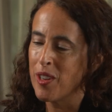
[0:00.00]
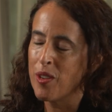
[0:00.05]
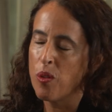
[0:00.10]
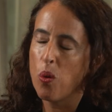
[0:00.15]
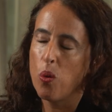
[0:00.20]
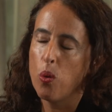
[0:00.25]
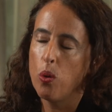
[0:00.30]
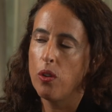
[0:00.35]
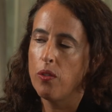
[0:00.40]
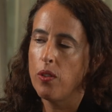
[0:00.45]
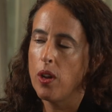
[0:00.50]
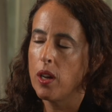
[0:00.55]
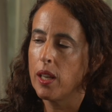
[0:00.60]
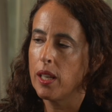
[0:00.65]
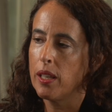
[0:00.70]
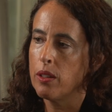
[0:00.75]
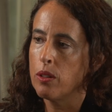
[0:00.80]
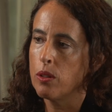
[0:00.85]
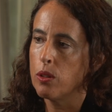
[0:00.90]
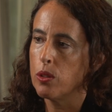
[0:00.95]
all of our
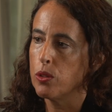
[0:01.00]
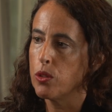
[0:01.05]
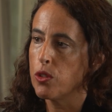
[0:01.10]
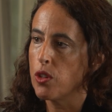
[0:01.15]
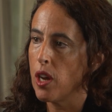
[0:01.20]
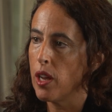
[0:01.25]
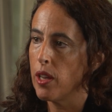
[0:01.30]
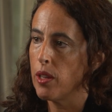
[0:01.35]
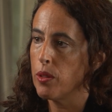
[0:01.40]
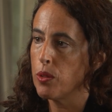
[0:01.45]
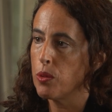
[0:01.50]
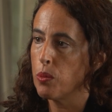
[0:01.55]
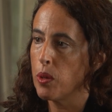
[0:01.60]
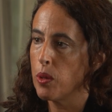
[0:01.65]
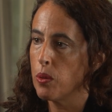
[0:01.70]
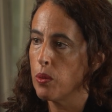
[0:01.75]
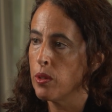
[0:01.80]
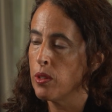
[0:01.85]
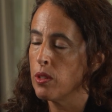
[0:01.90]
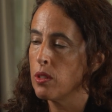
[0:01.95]
clinical trials we
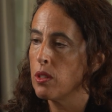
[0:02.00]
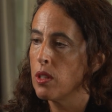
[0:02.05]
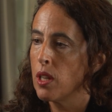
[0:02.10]
always